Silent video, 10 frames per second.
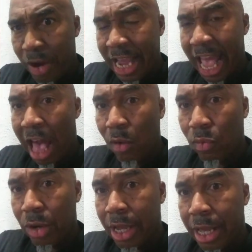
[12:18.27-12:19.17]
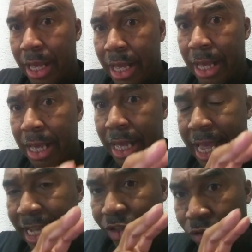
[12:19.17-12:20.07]
bring out
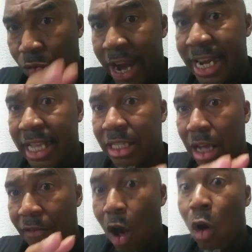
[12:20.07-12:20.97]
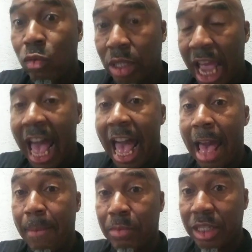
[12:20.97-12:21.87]
his greatest of all
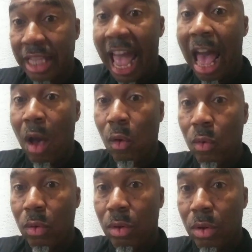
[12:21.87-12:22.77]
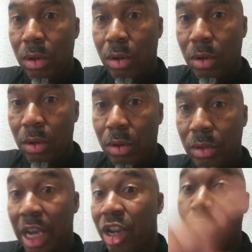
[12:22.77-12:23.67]
time style, the